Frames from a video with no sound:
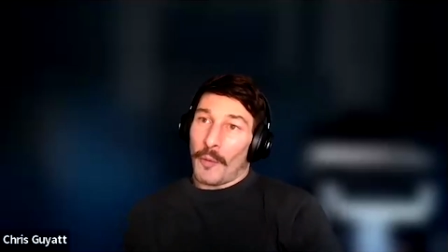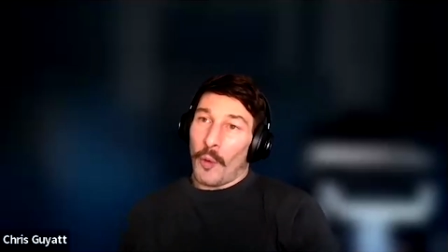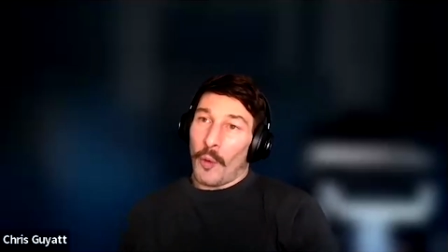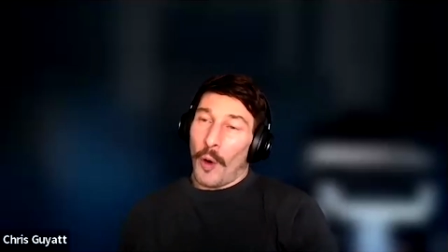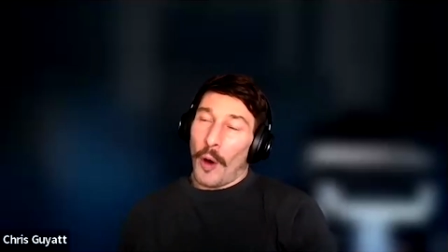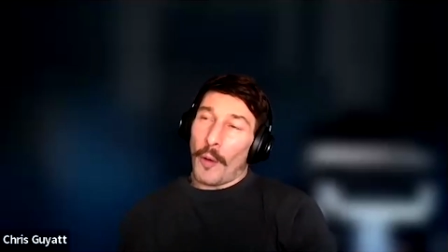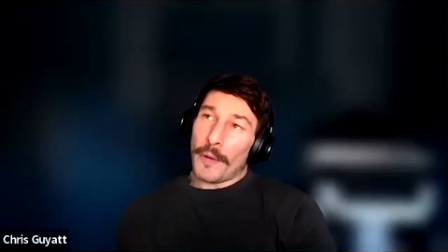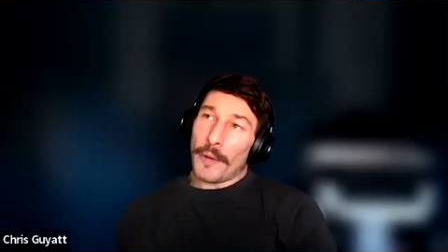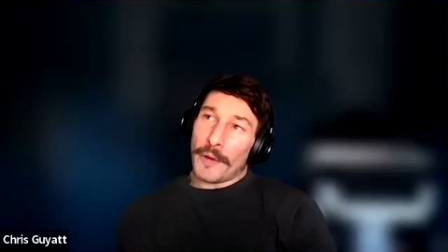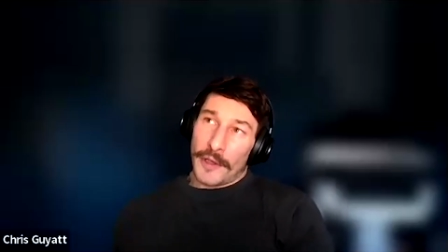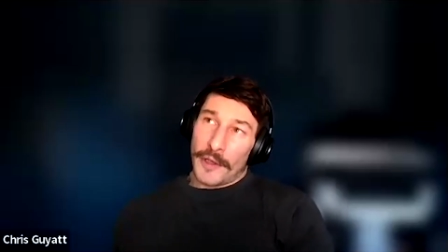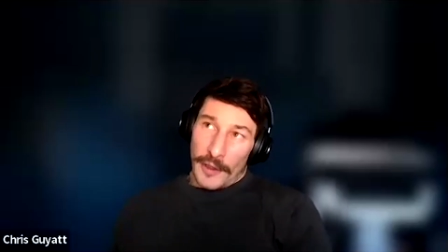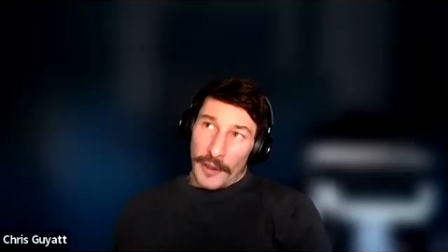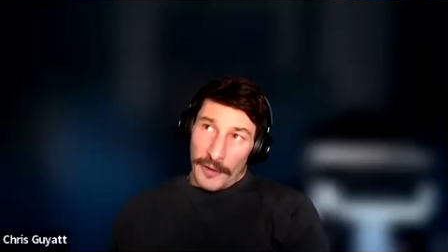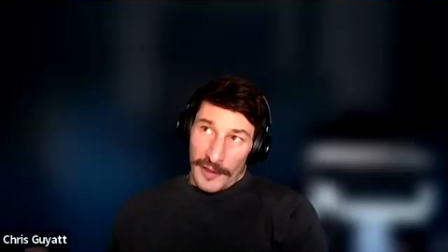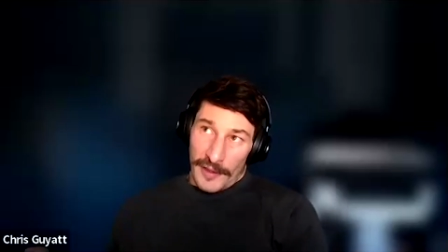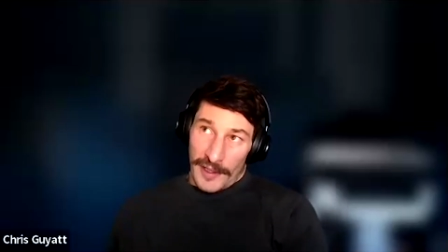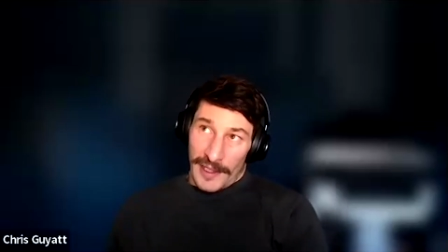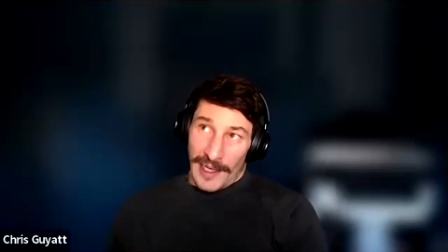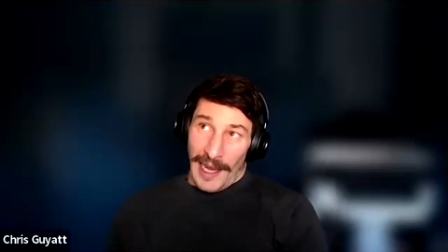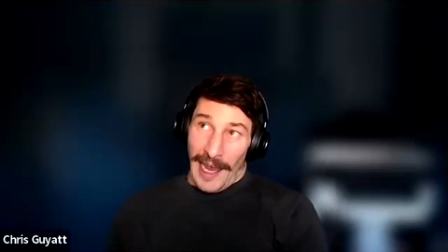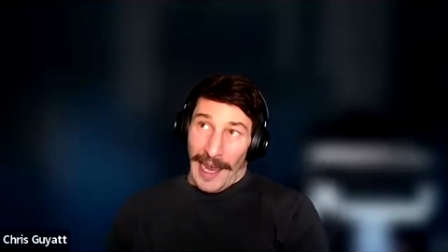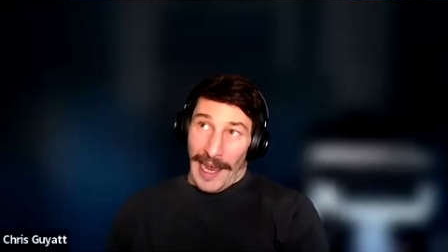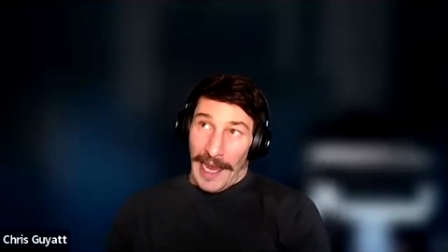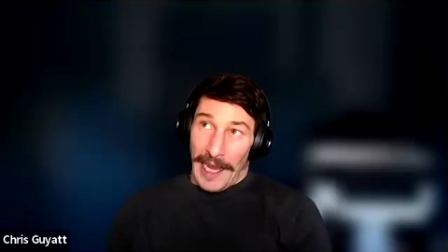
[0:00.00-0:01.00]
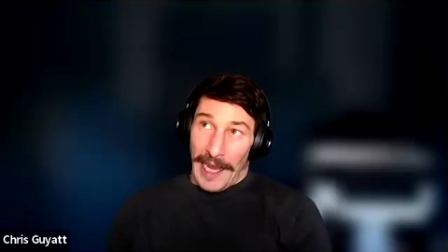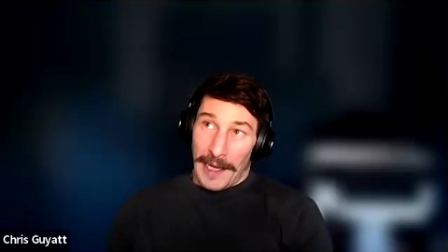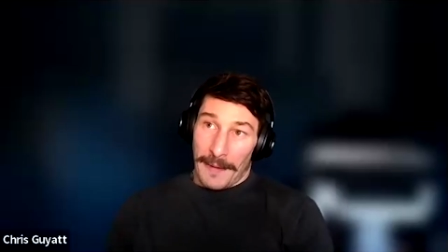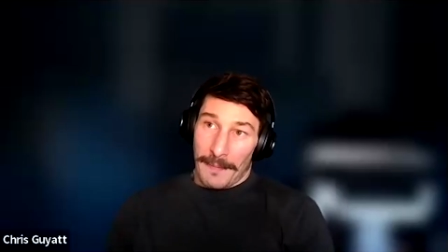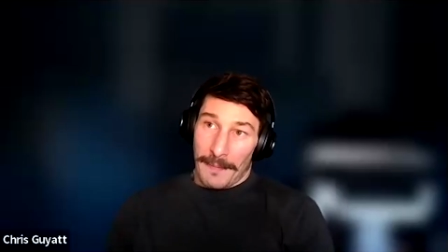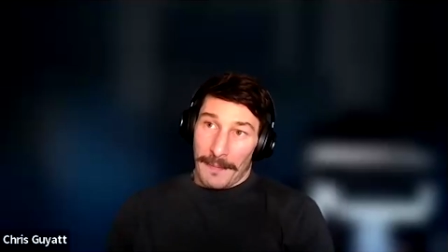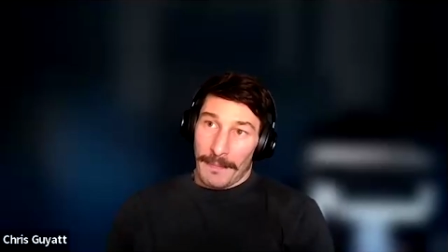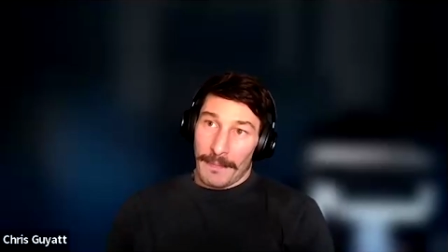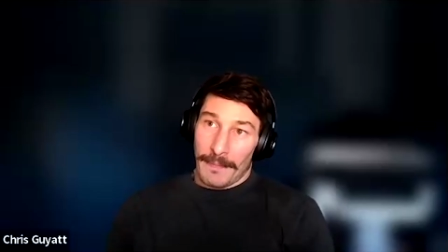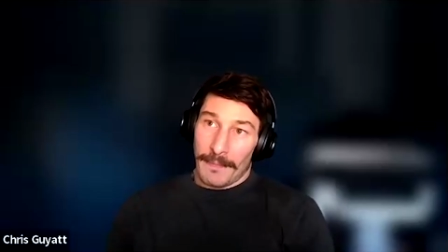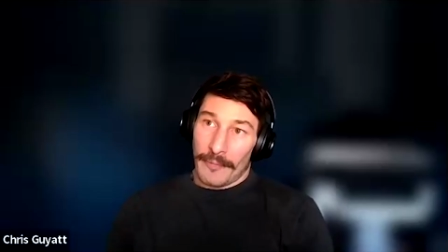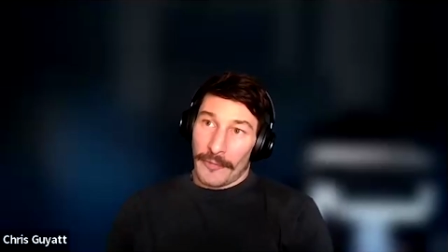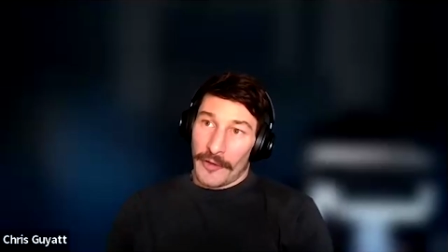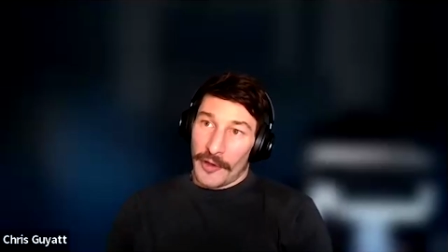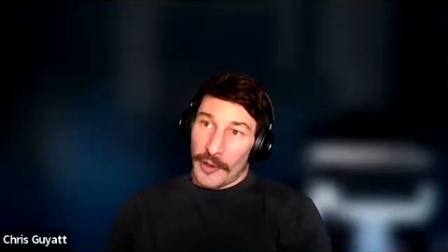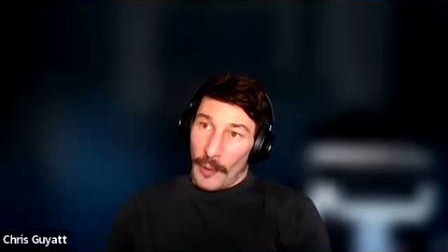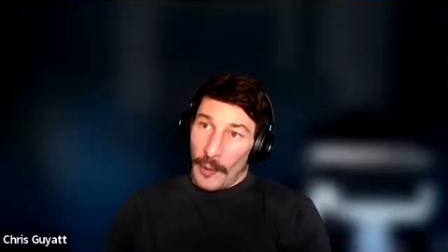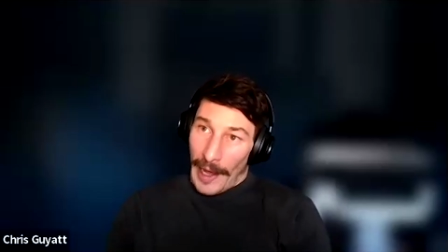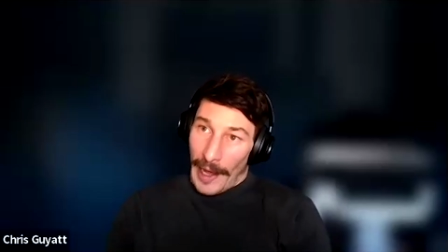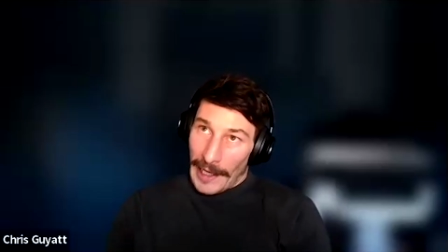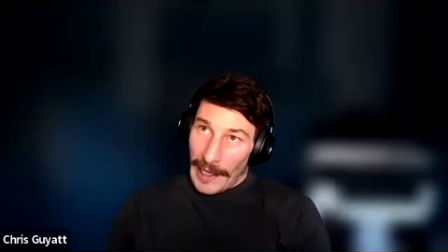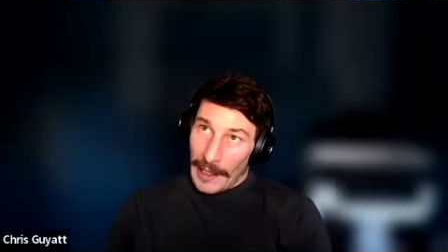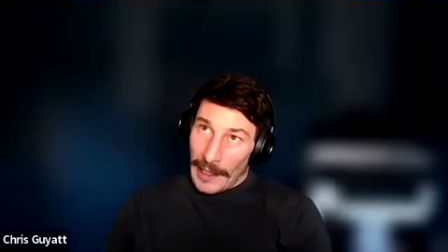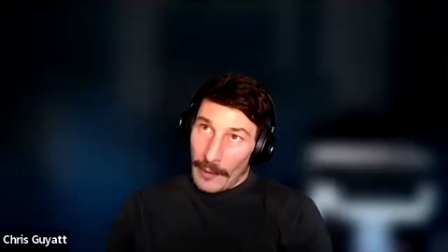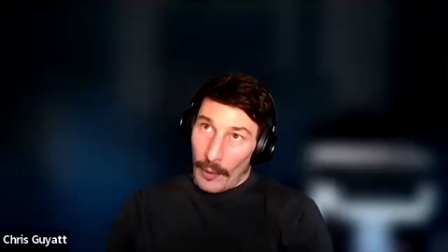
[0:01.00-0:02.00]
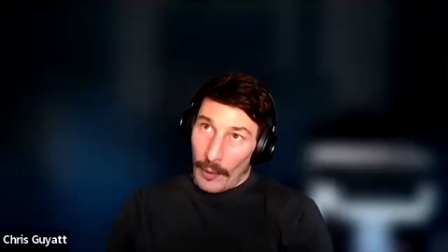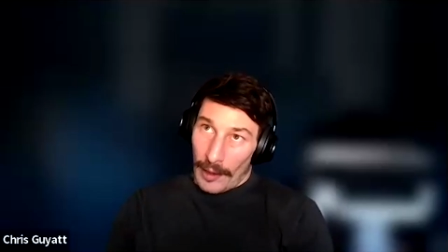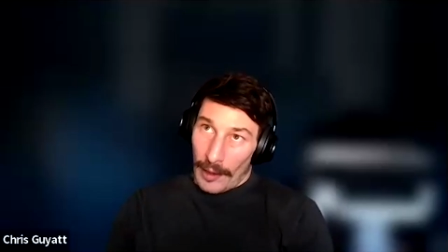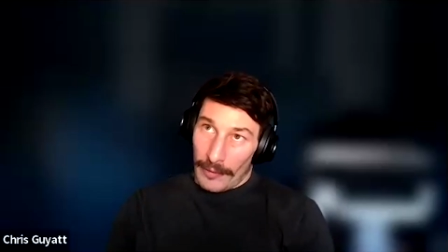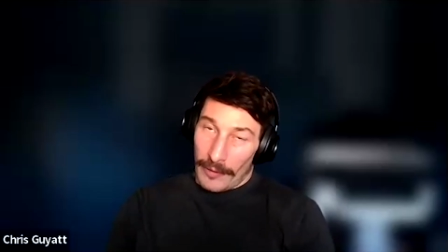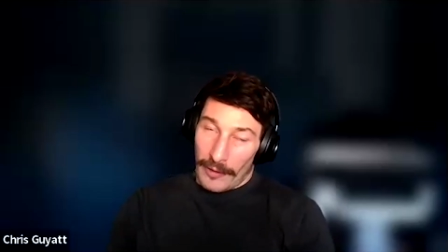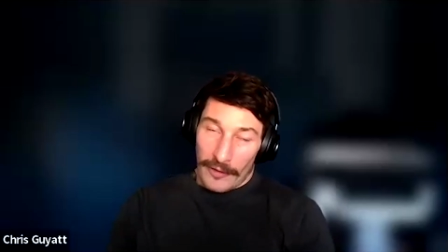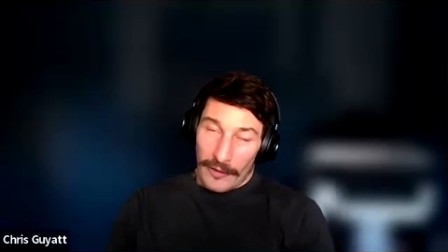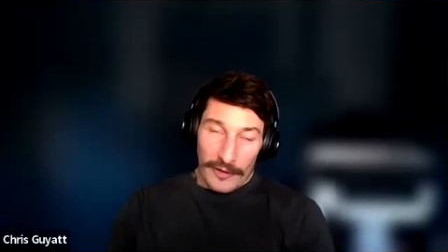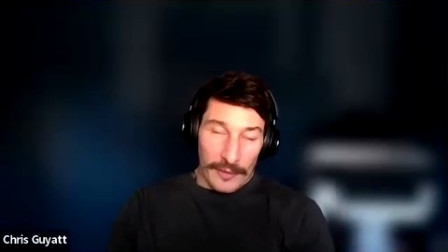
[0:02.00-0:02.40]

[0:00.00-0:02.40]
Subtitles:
What would you say to anyone